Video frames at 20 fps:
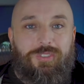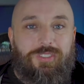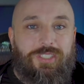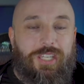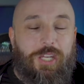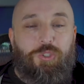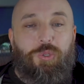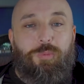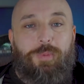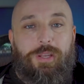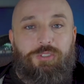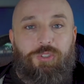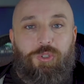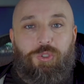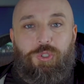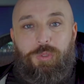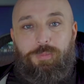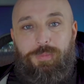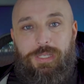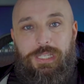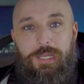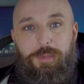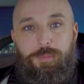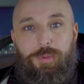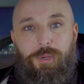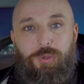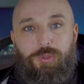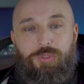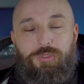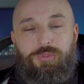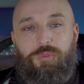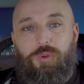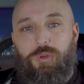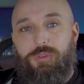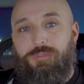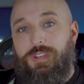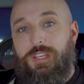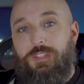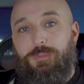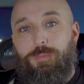schedule my social media posts for
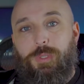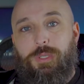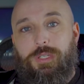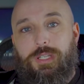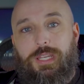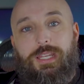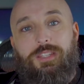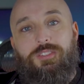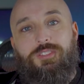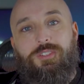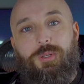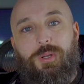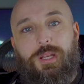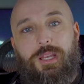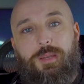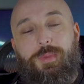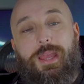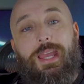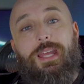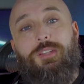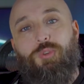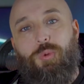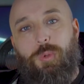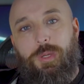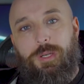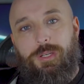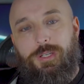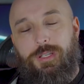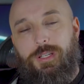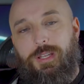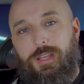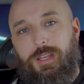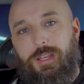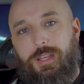Facebook, Instagram, and Twitter,